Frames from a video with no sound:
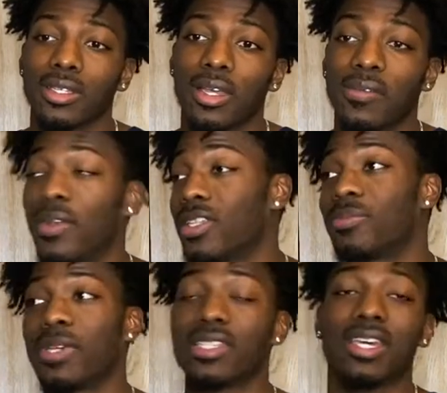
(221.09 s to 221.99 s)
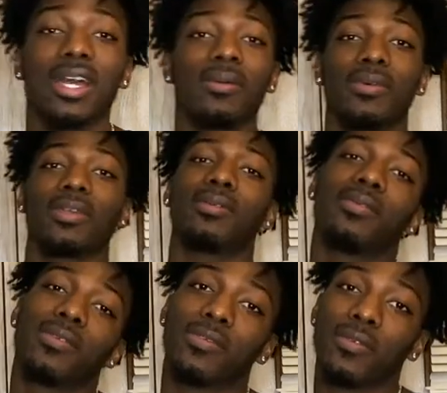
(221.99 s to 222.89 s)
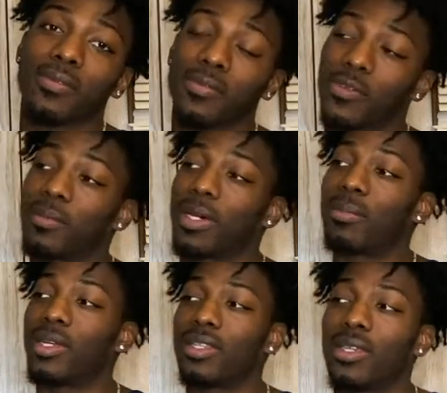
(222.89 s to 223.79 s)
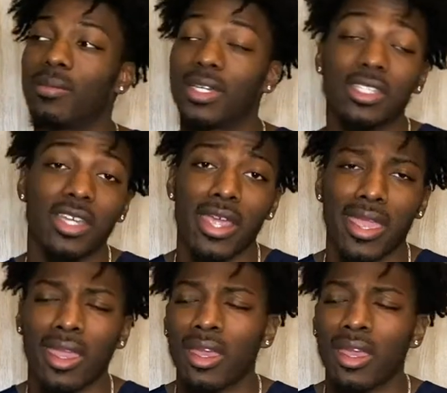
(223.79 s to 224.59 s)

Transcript: I wanted to spend time with them for my birthday, but it's all right.